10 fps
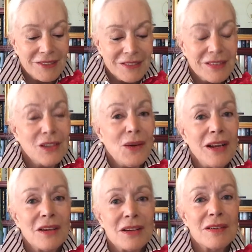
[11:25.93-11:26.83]
So I
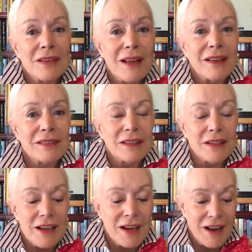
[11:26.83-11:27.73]
learned a
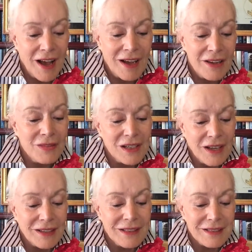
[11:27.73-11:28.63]
lesson, and I would
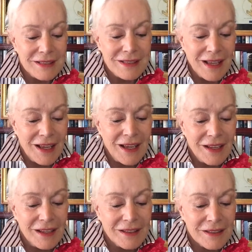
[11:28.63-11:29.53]
like to
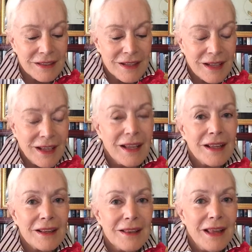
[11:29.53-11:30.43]
say
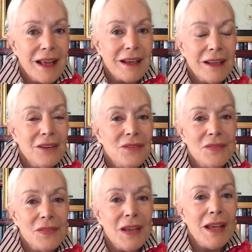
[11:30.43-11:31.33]
that
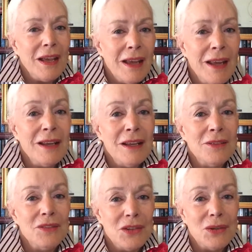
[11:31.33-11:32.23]
if any
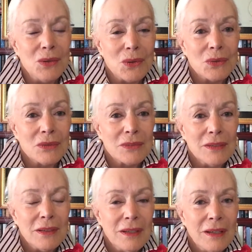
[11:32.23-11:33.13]
of you
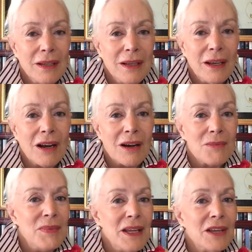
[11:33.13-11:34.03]
are
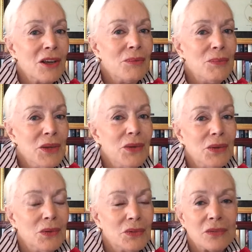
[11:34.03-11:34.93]
being
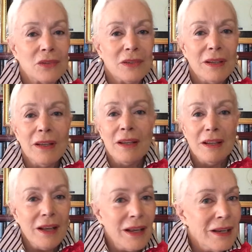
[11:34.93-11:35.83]
abused
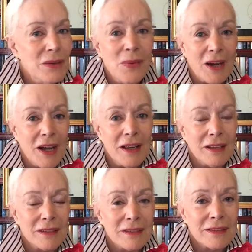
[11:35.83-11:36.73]
in any way,
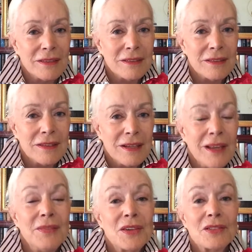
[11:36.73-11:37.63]

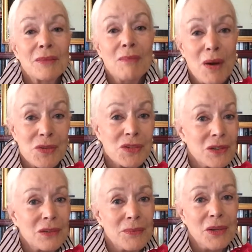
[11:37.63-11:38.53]
if there's
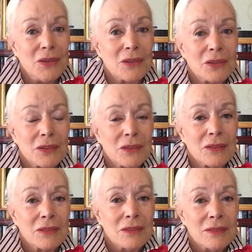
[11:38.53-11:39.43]
emotional abuse,
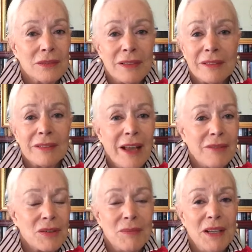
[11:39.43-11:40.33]
it doesn't
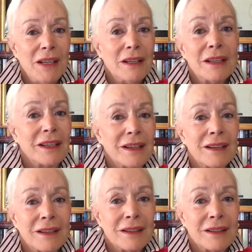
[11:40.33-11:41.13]
have to be hitting.